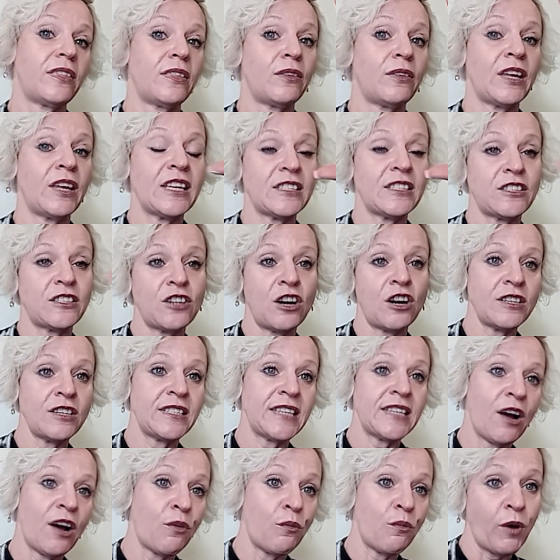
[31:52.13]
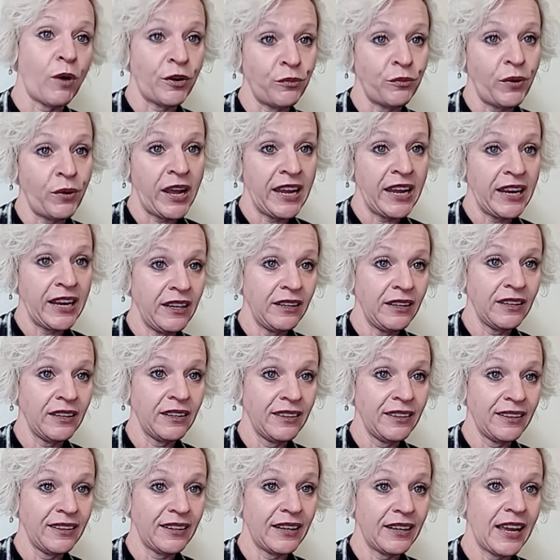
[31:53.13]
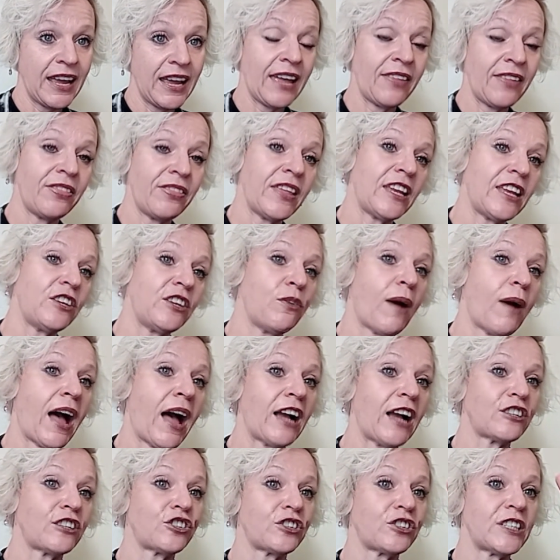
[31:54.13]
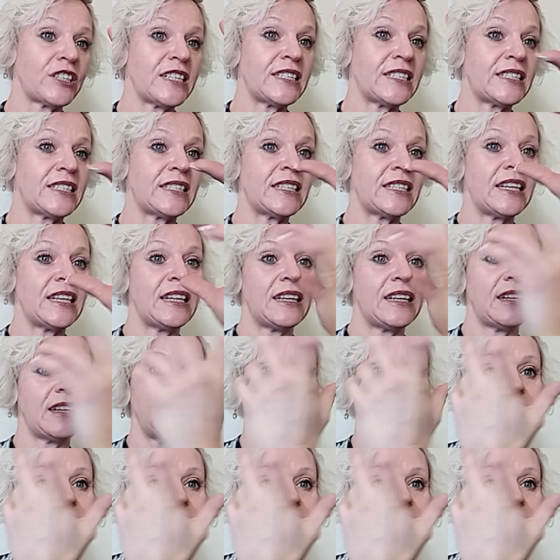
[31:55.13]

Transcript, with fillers: it starts out one way, and then you actually see